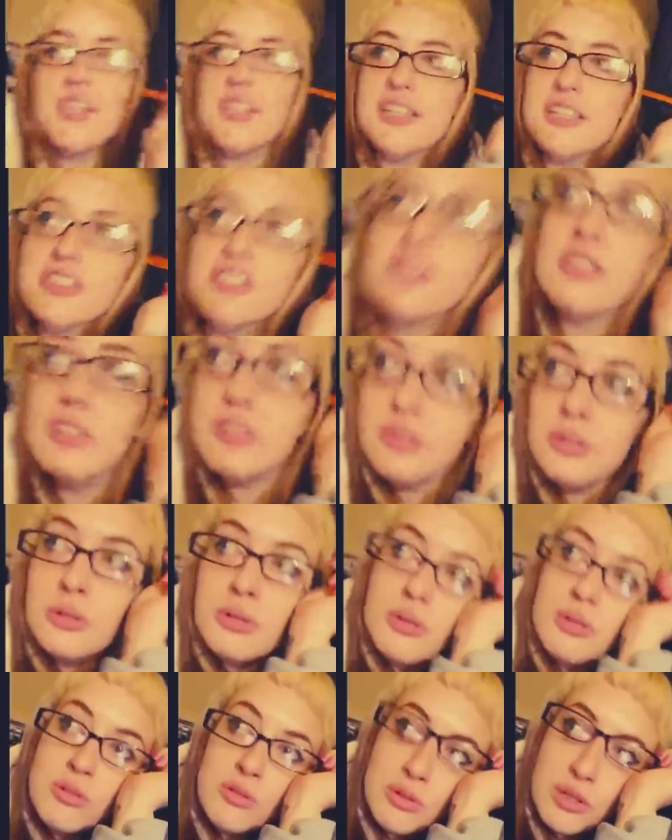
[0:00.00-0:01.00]
it to
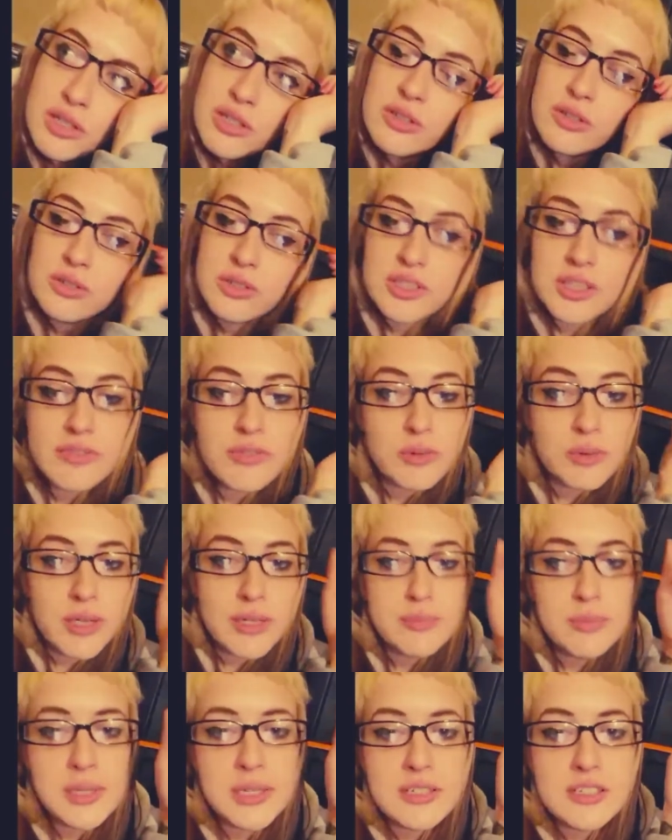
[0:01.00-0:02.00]
one of those giveaway
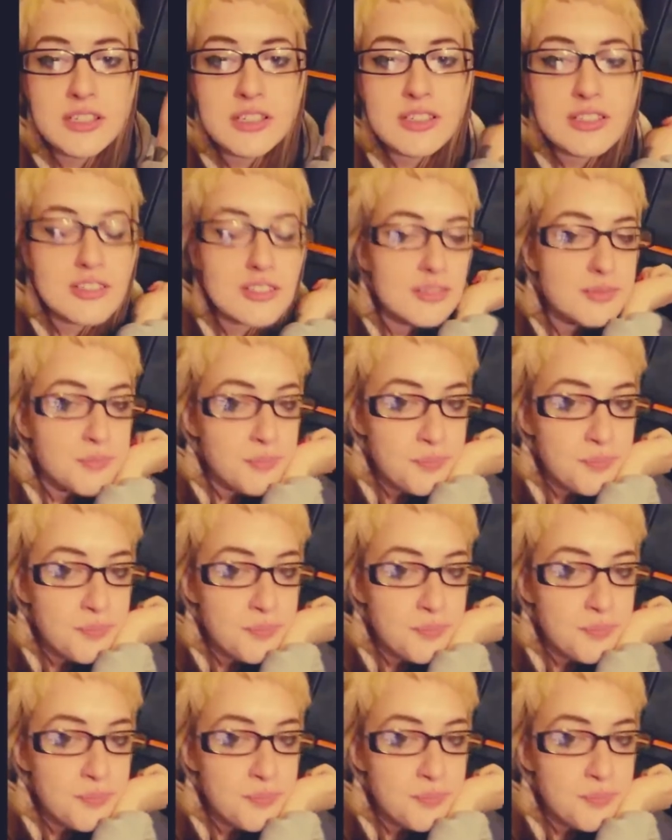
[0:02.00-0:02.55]
bins.